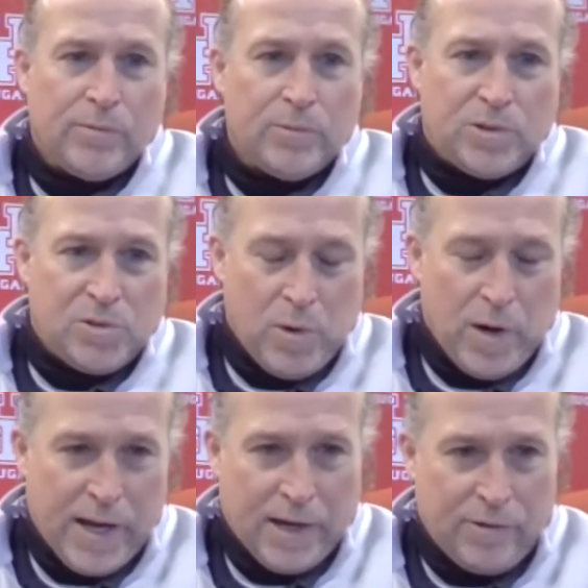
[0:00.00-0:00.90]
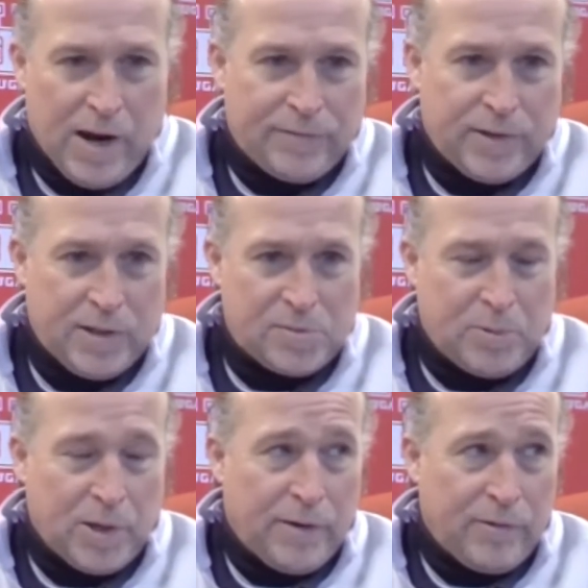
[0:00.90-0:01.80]
which is why he got drafted and he's
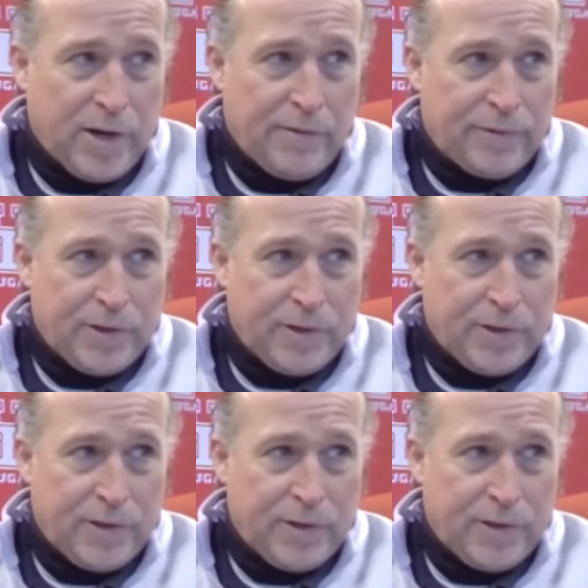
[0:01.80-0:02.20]
played every game for